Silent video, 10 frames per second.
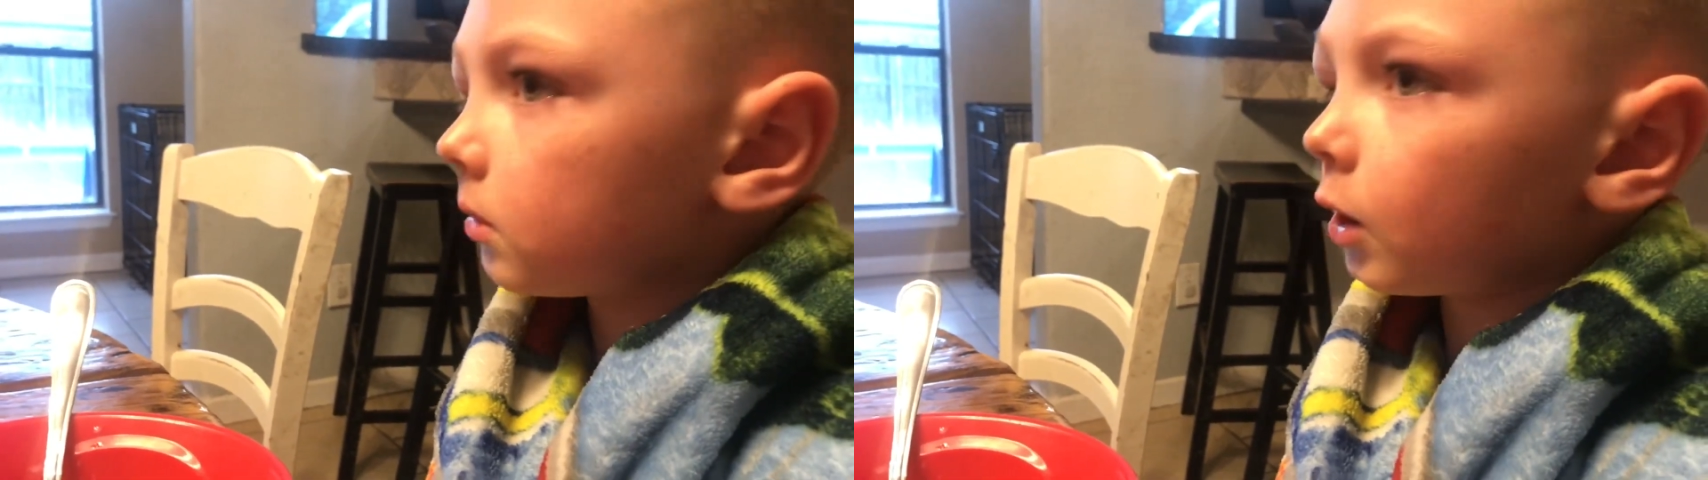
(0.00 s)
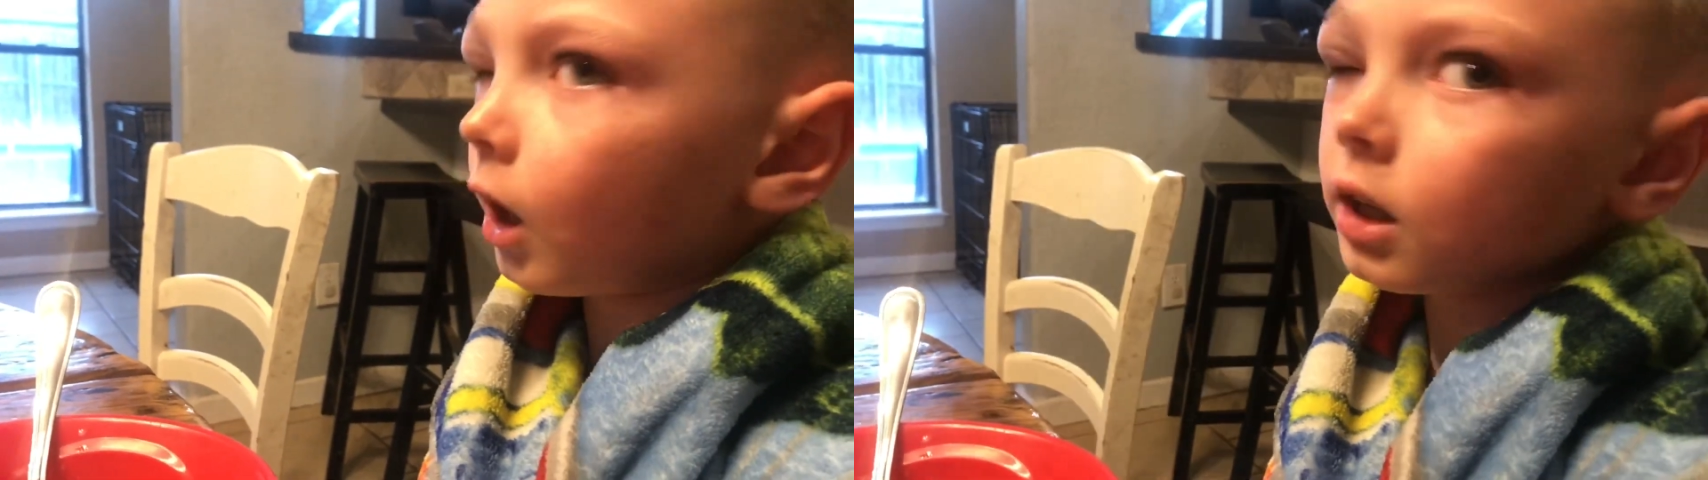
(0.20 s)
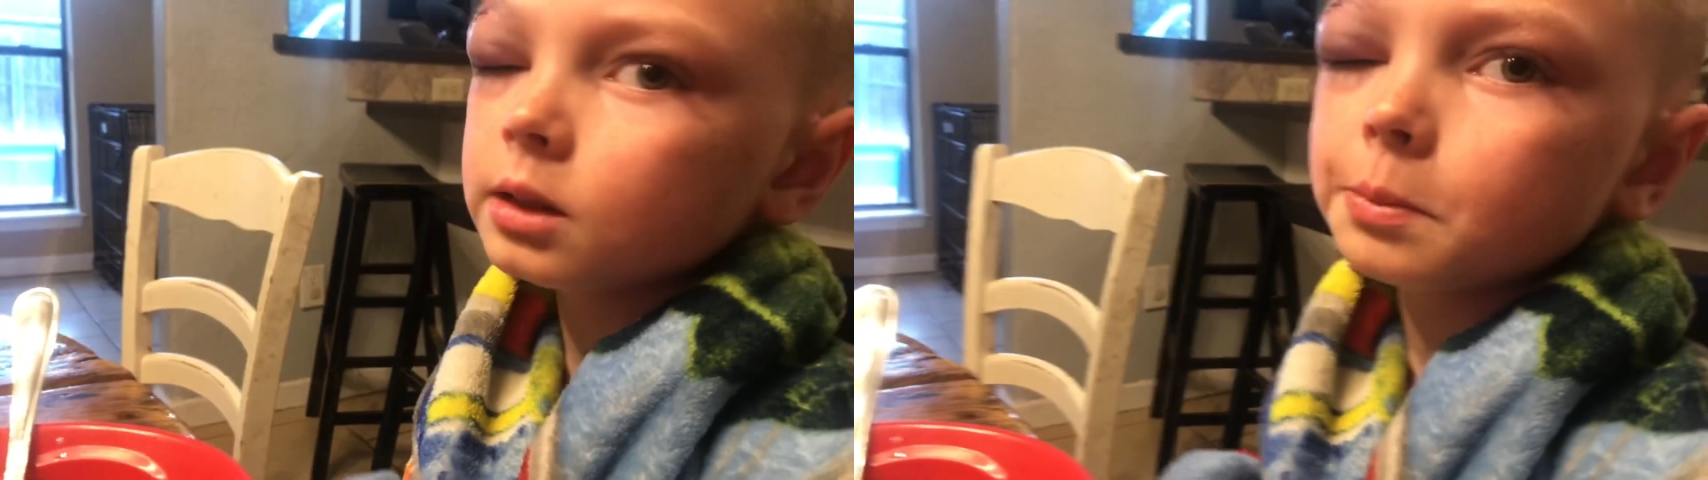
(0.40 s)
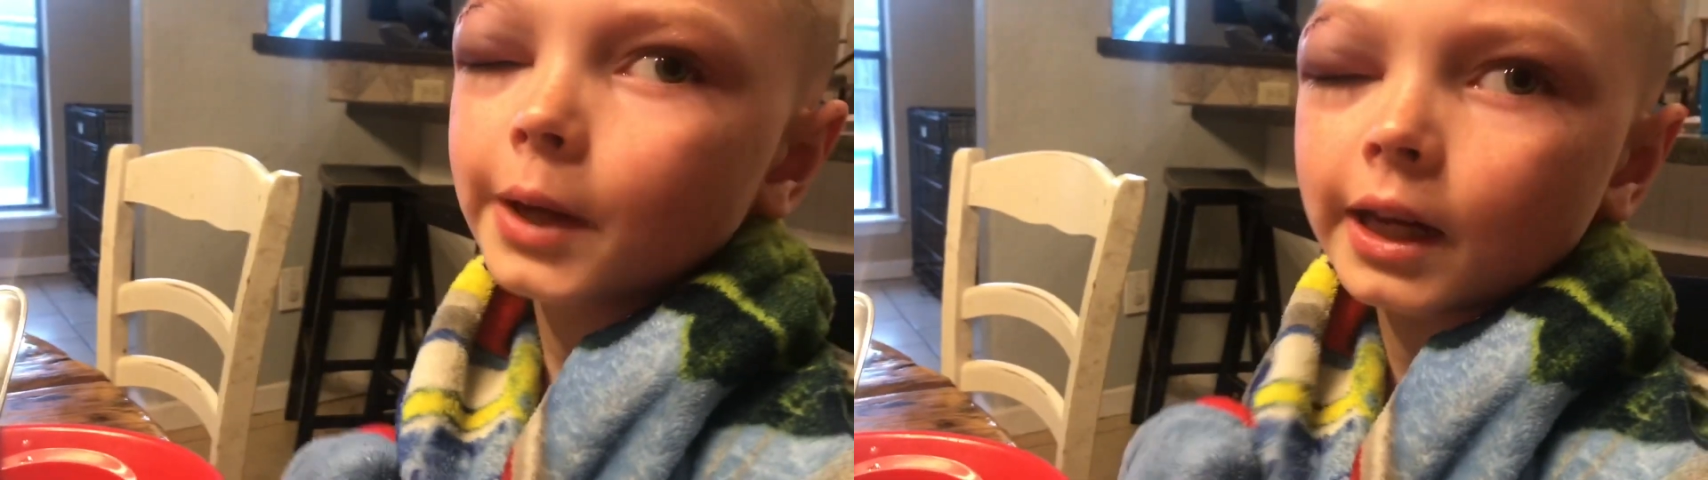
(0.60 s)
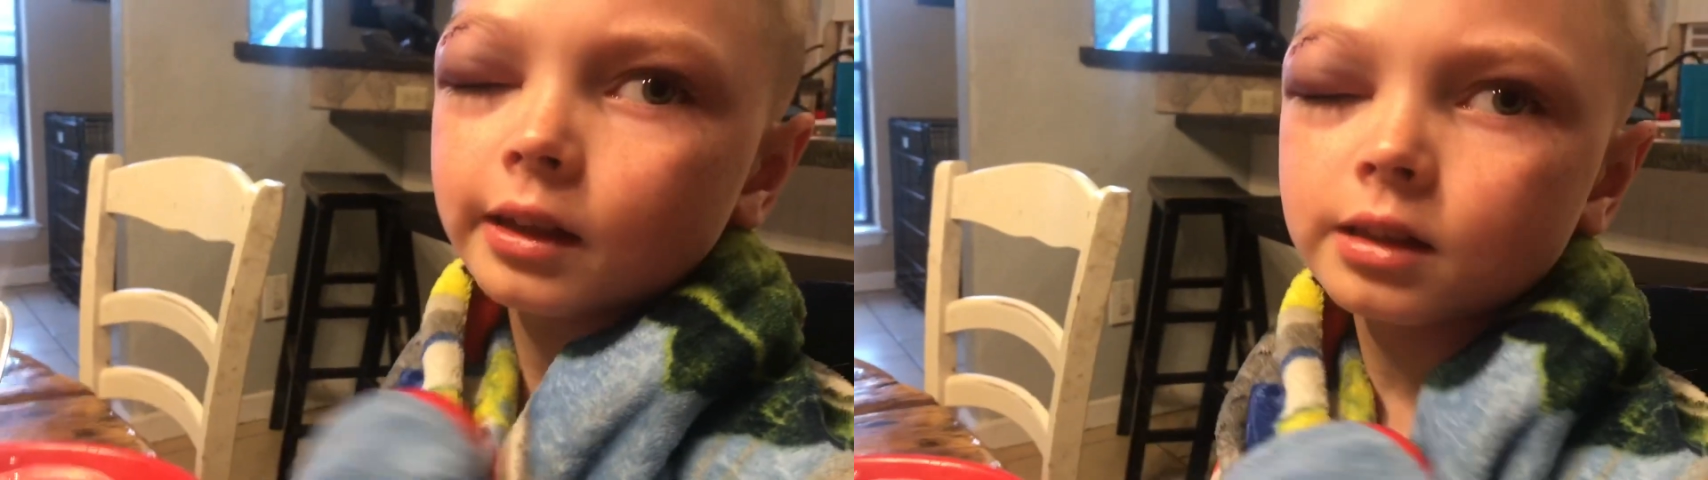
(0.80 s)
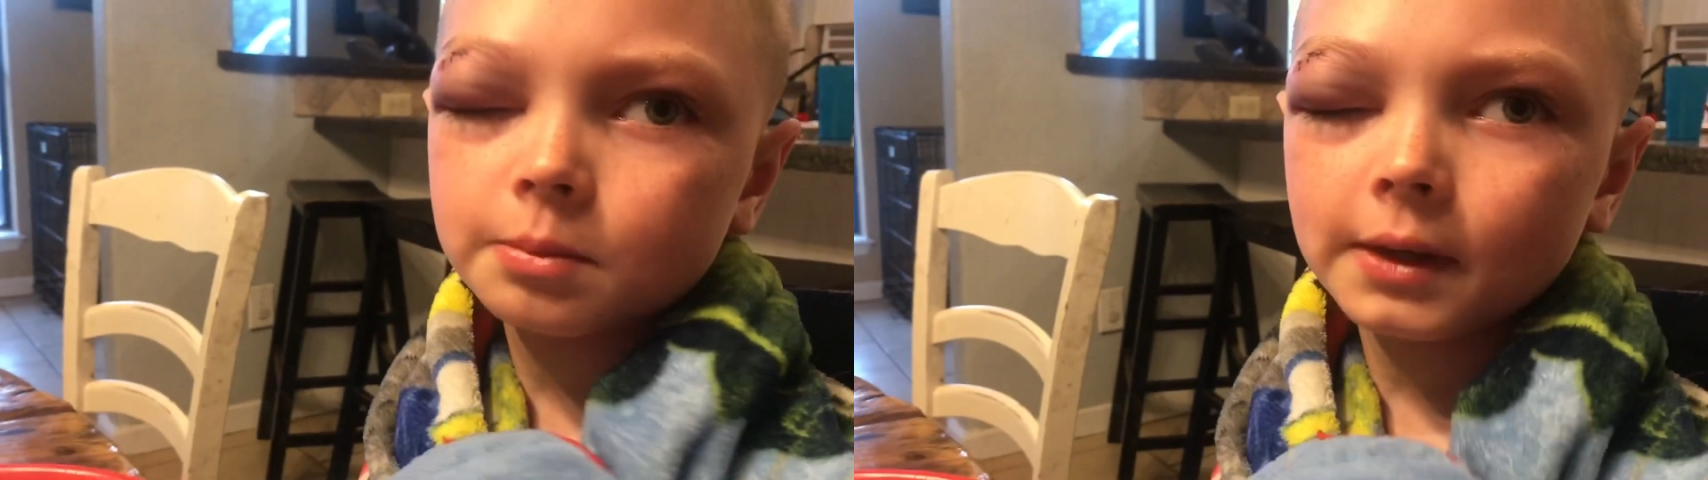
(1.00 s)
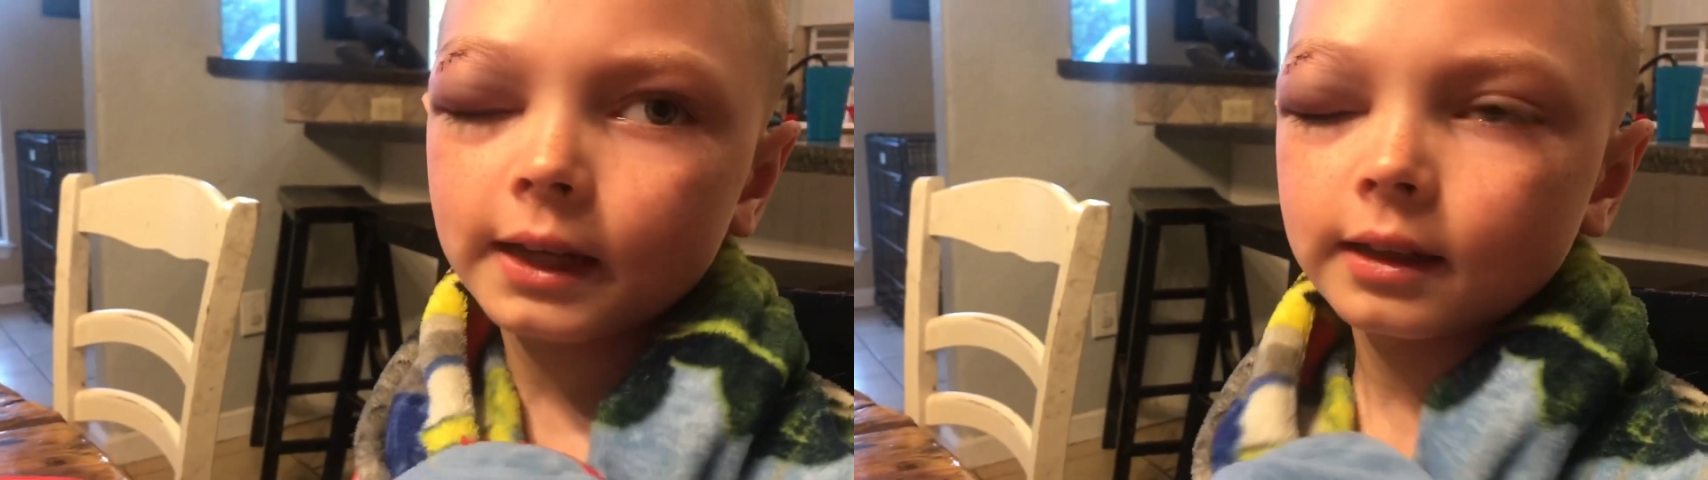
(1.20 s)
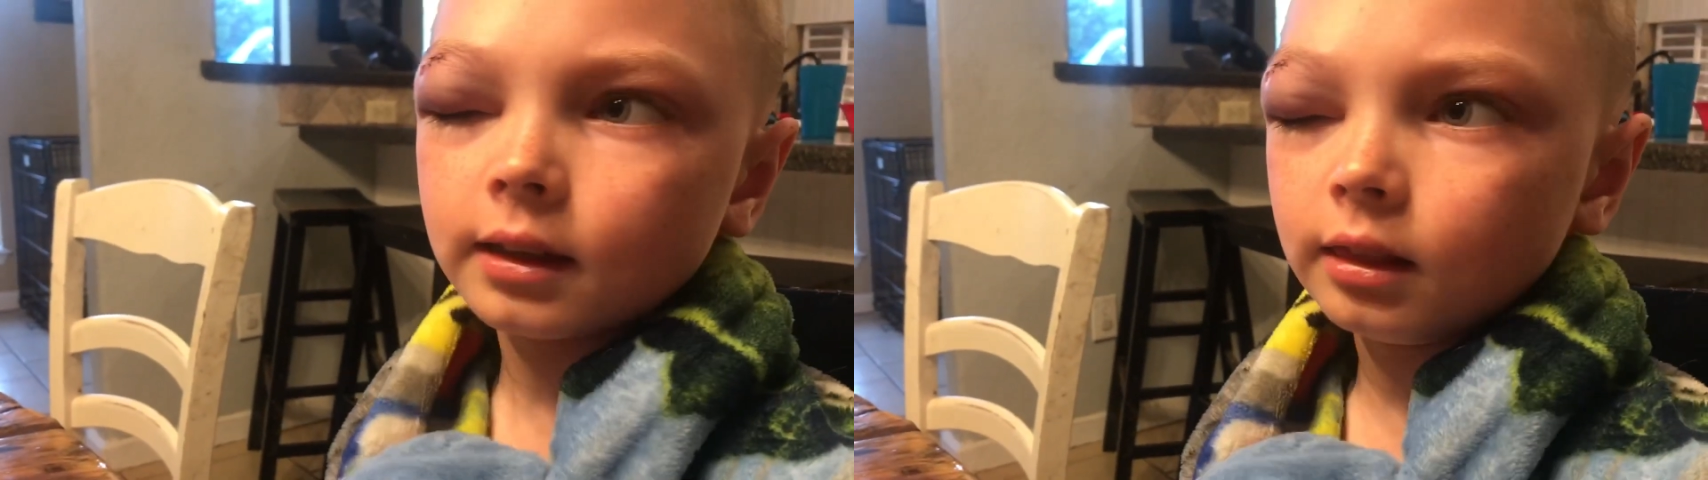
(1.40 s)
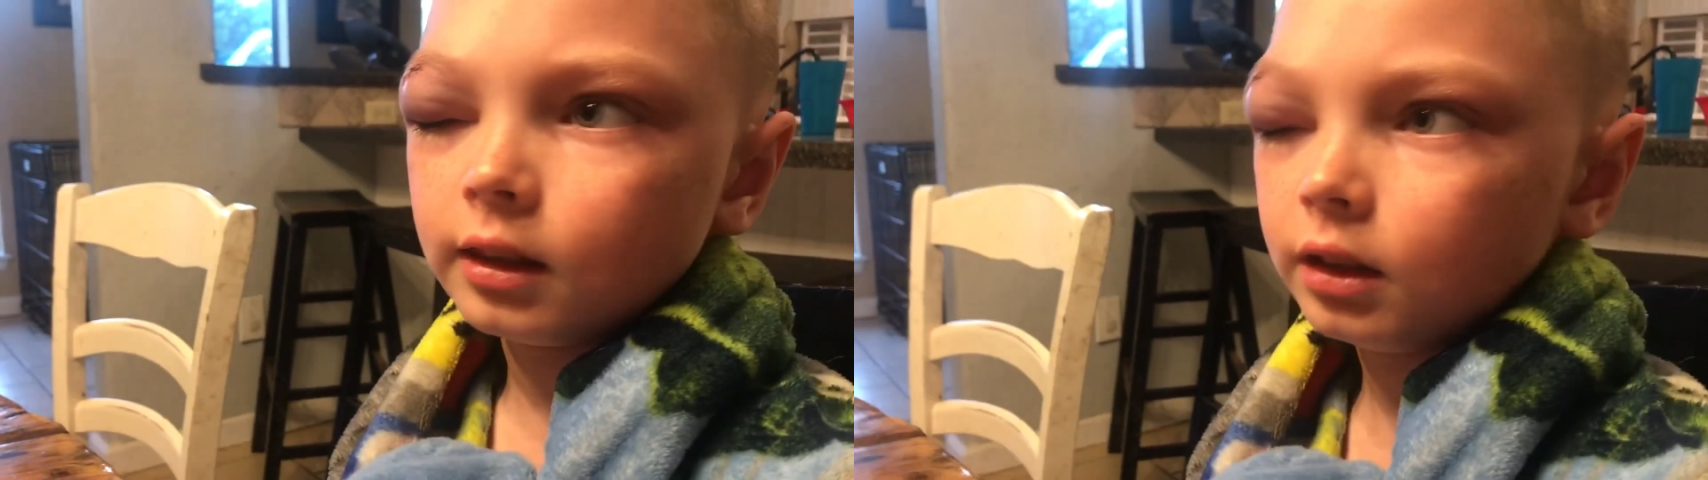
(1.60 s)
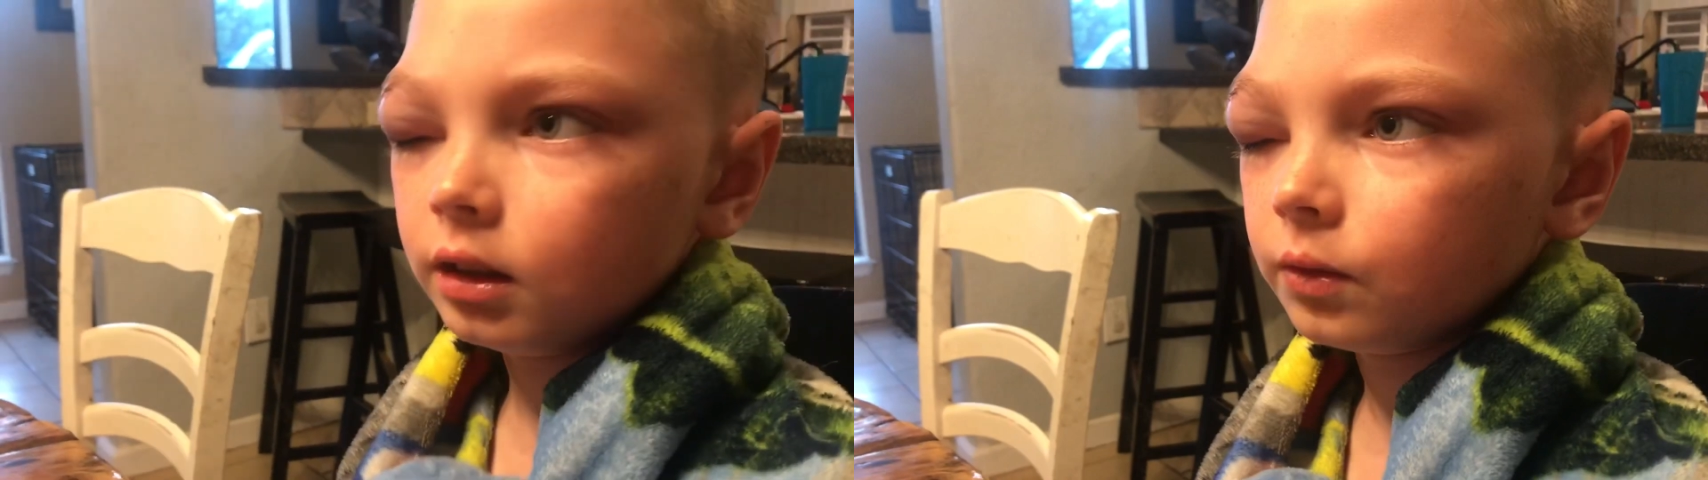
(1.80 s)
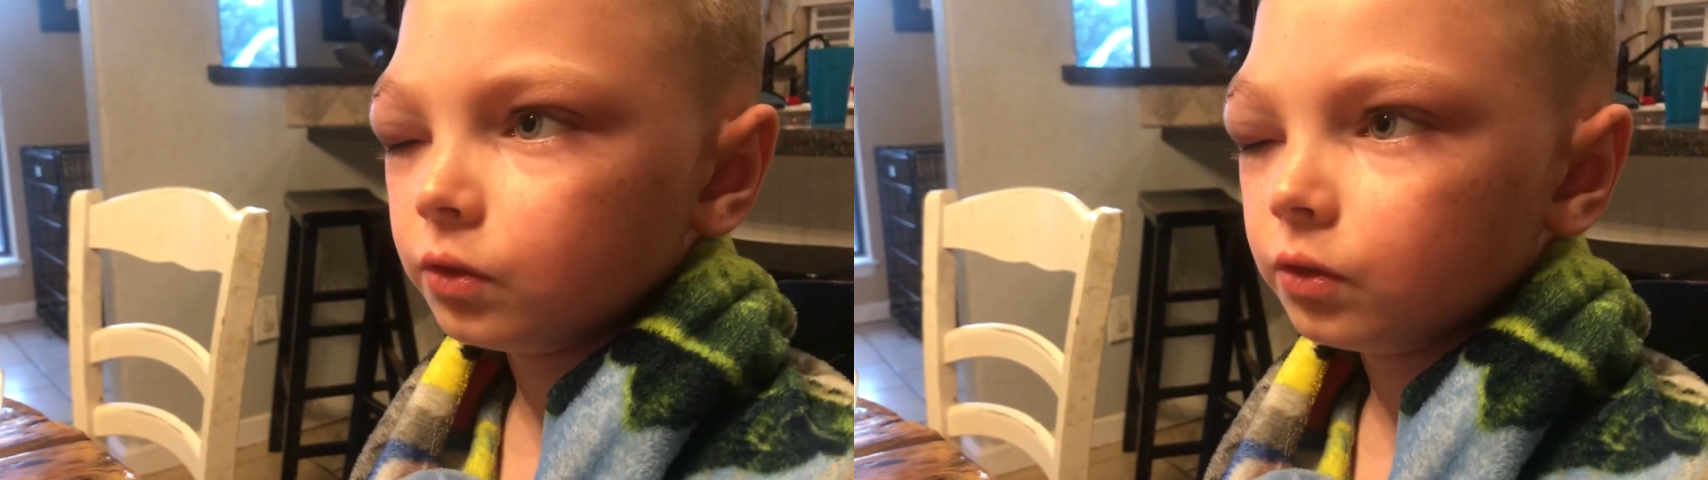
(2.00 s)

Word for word: The ice pack is back in the